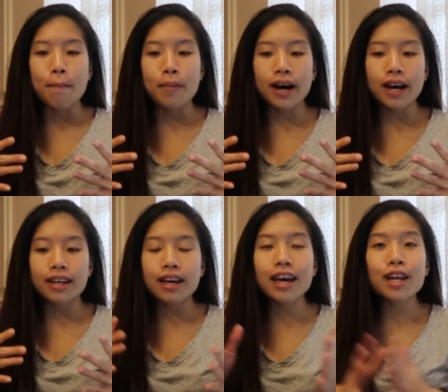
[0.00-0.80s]

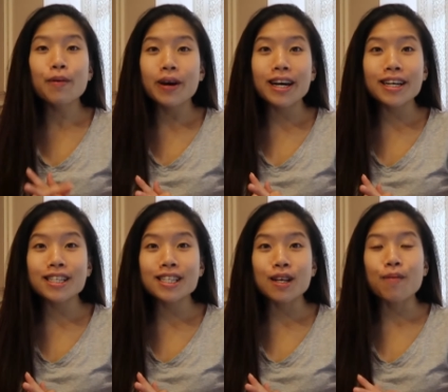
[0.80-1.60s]
But
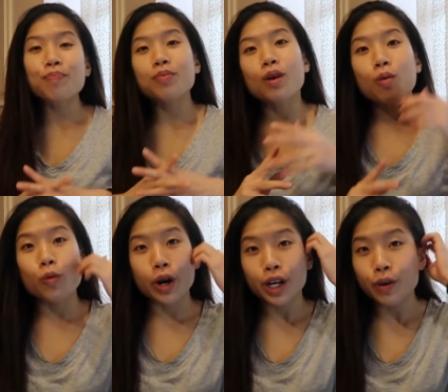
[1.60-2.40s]
anyways,
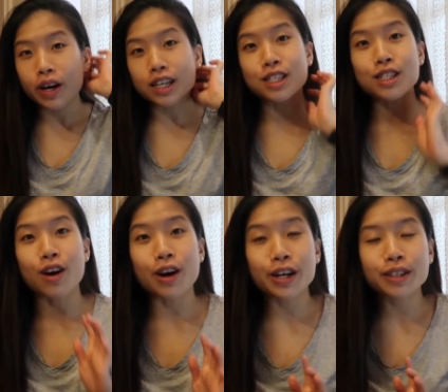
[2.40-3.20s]
where do I
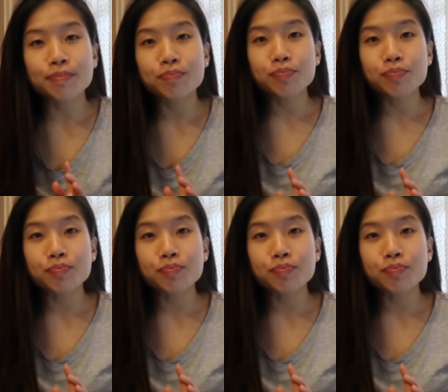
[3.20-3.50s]
start?